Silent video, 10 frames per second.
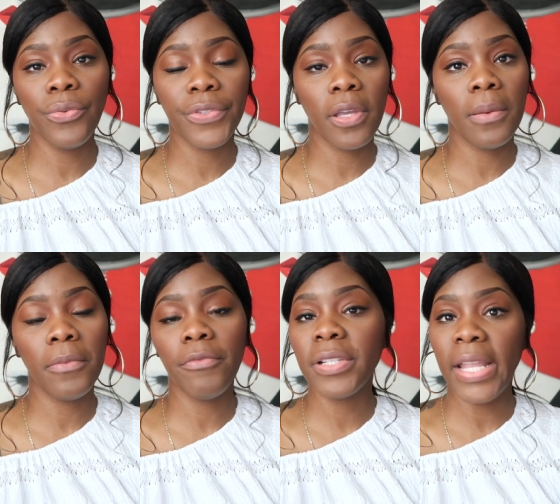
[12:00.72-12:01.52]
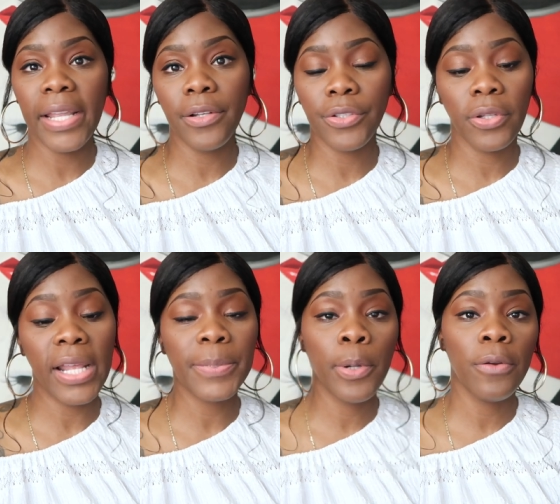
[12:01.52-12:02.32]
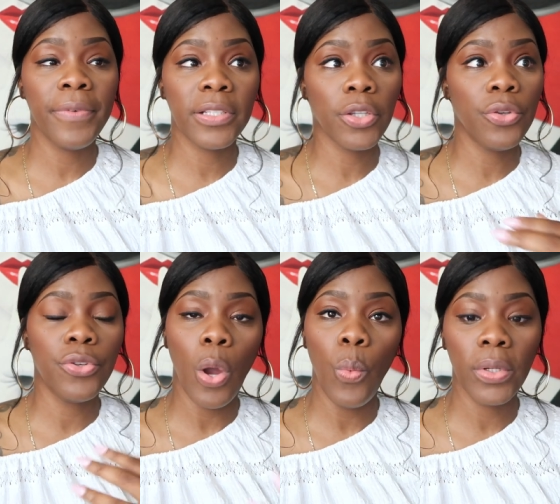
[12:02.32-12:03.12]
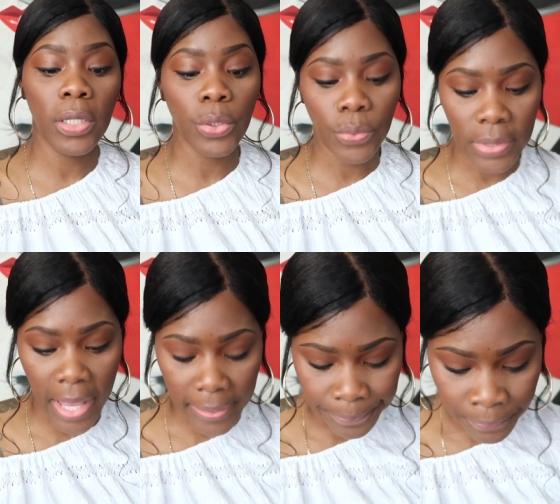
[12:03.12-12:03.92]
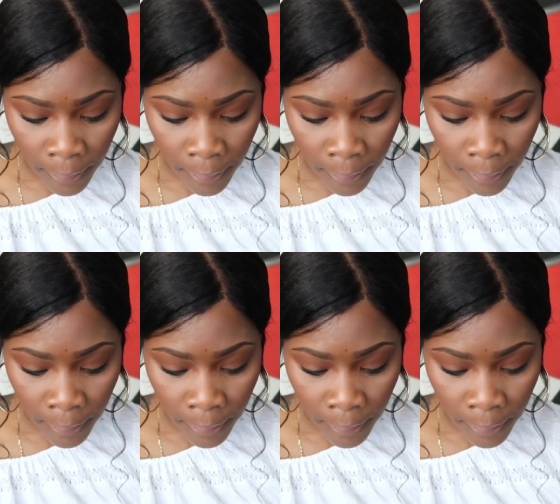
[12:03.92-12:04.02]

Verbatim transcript: you some retainers. So that's perfect. So you don't want to lose that.